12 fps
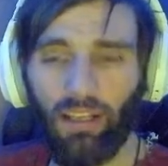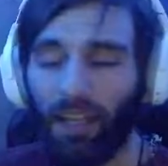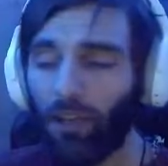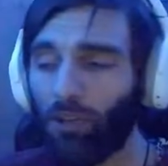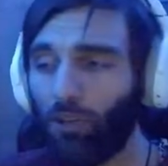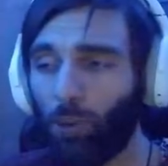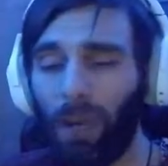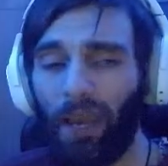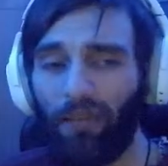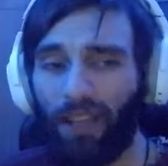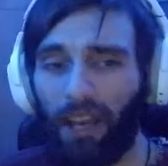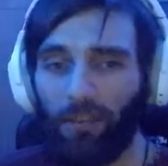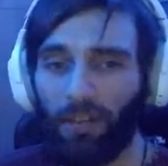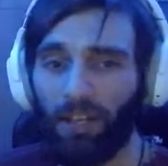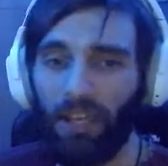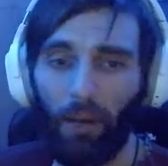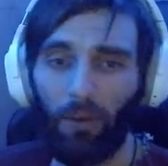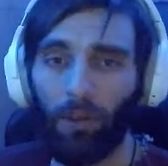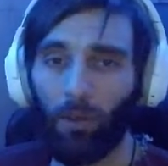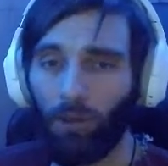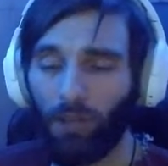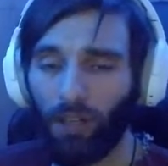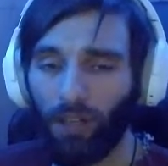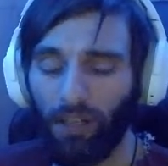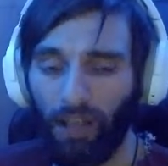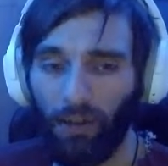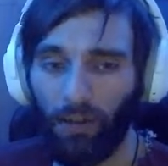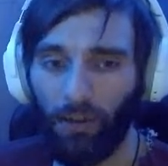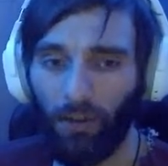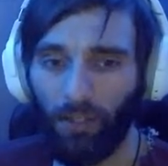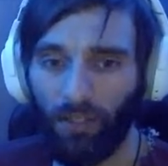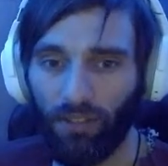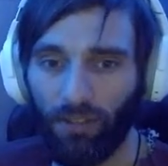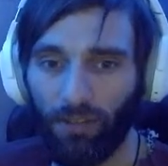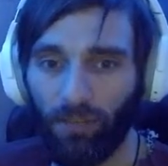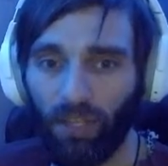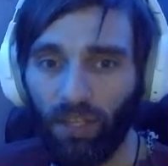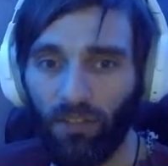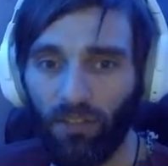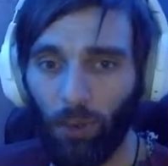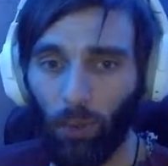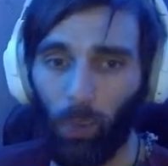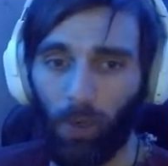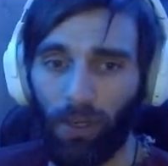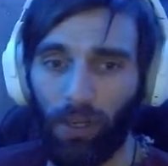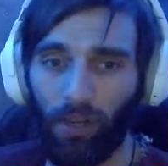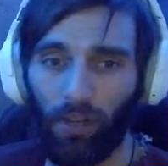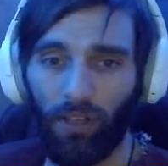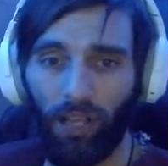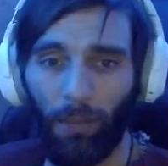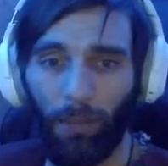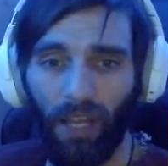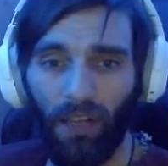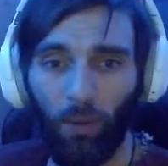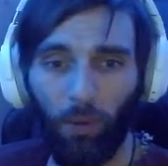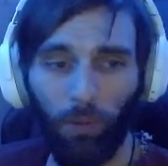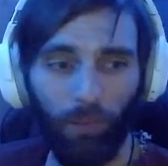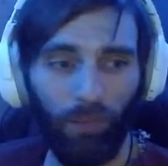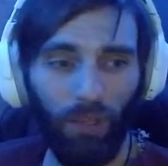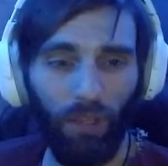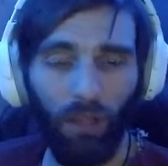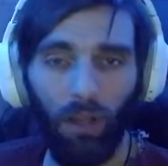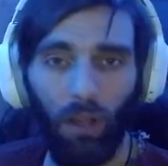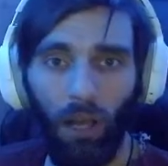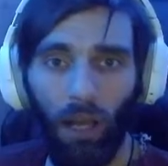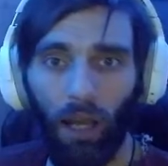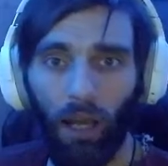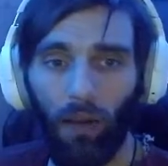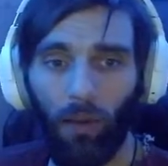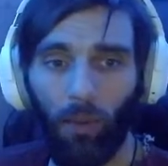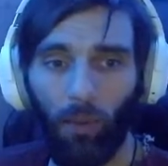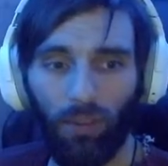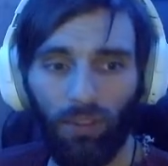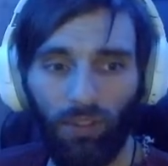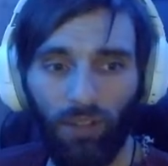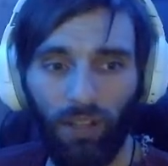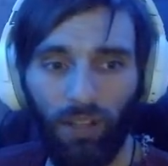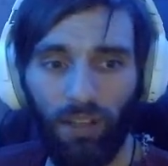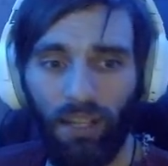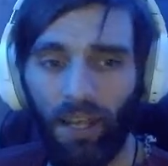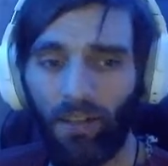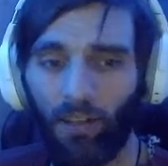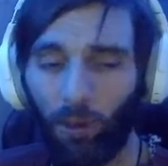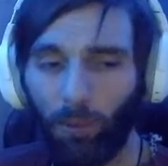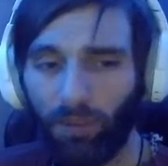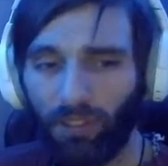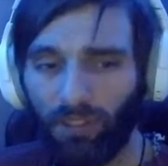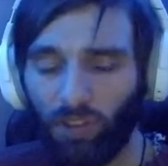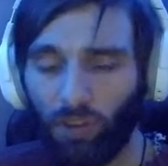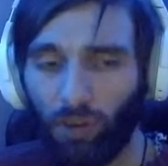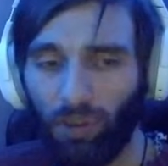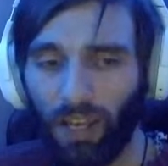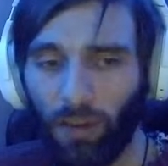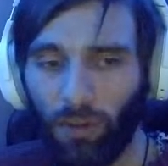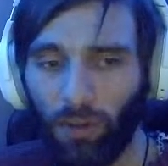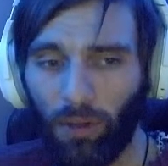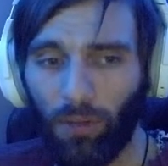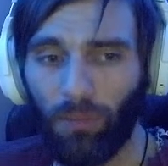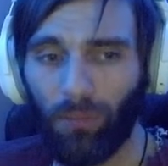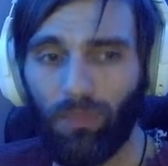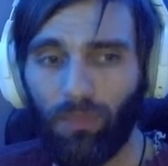Now you do have to have an account in order to download this. So we're going to click on manual. Uh, once you click on that, go with the slow download.